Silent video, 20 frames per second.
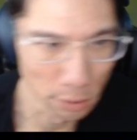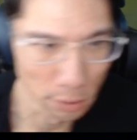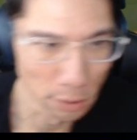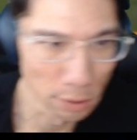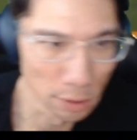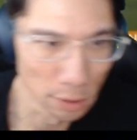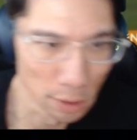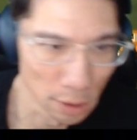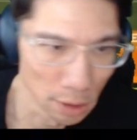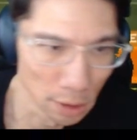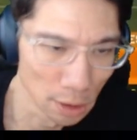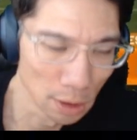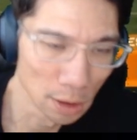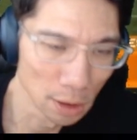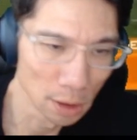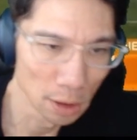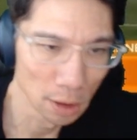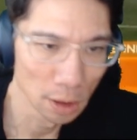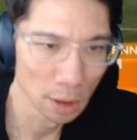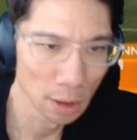
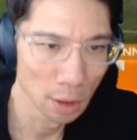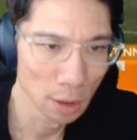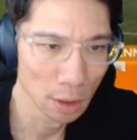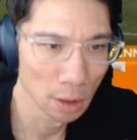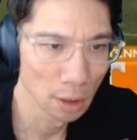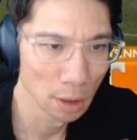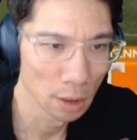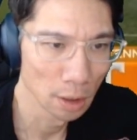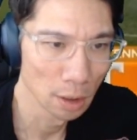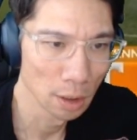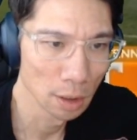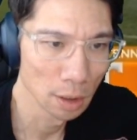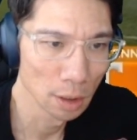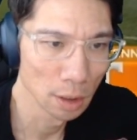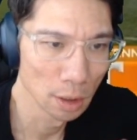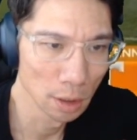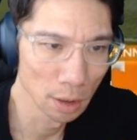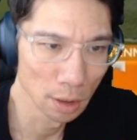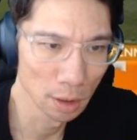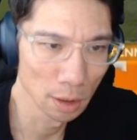
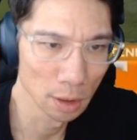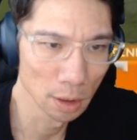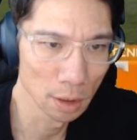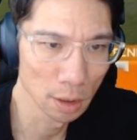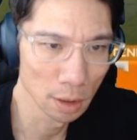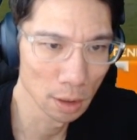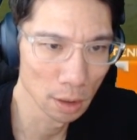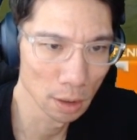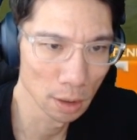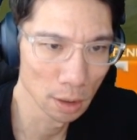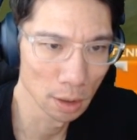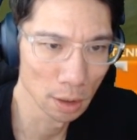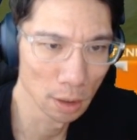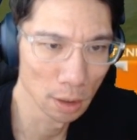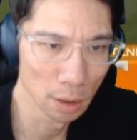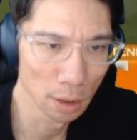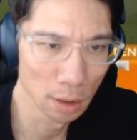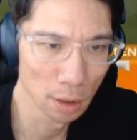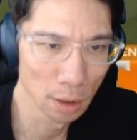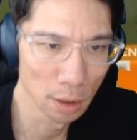
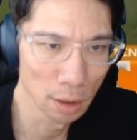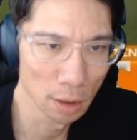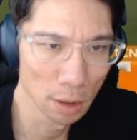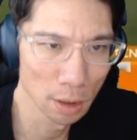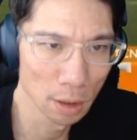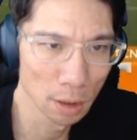Nothing is said.